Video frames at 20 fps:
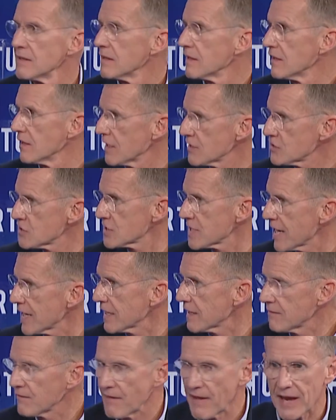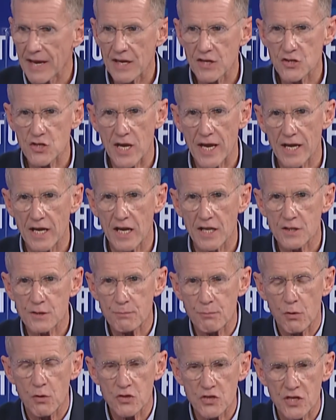let's take advantage and let's
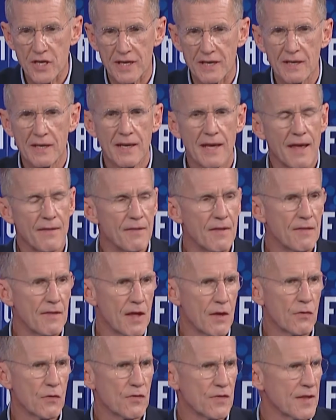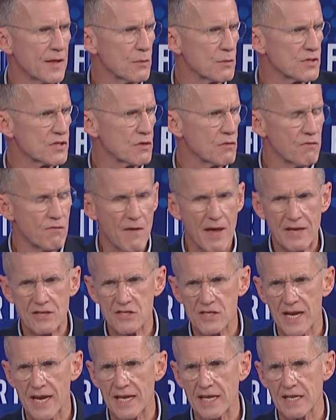push it. And then the other thing that was so
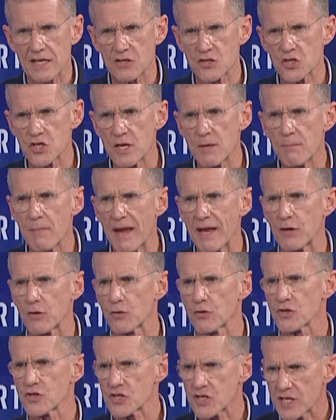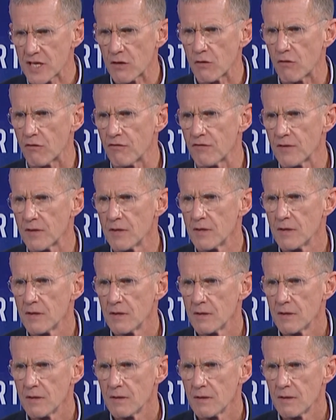fascinating is she made herself
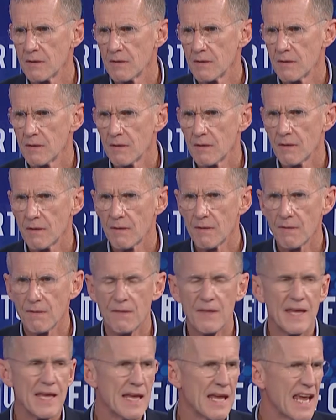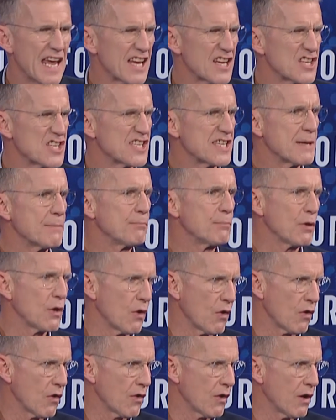the
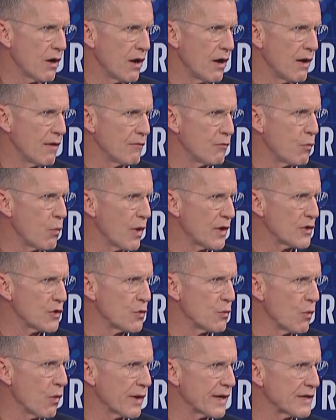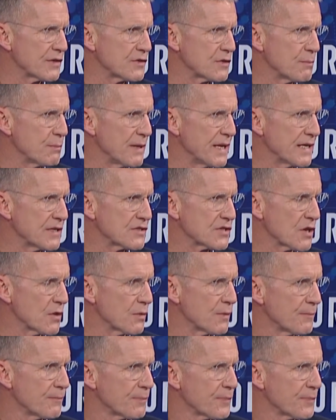exemplar of what you wanted to be. So